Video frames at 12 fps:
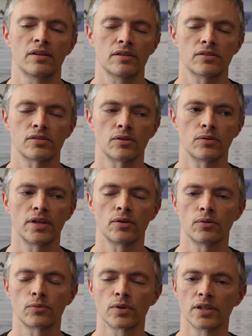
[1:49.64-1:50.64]
so they
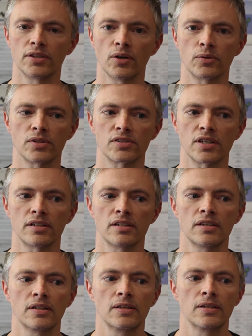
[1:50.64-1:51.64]
don't really notice it.
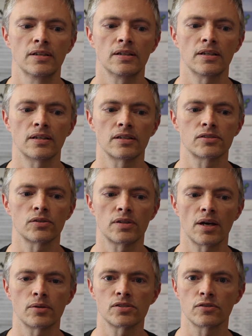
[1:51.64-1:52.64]
So
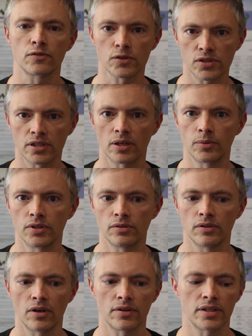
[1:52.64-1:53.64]
that was the first thing I would
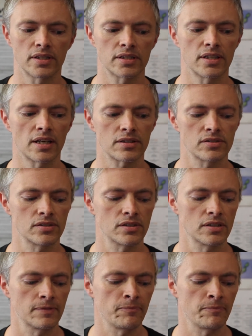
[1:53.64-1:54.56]
do, authentic texts.